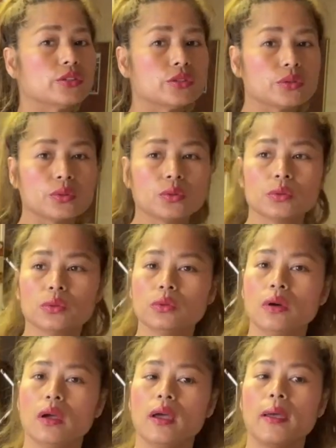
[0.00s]
to
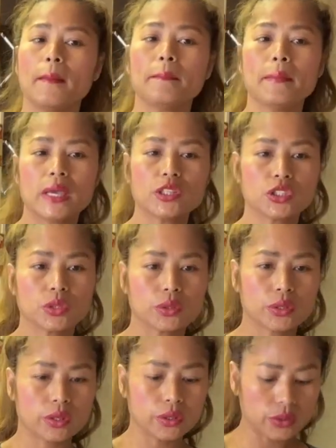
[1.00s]
measure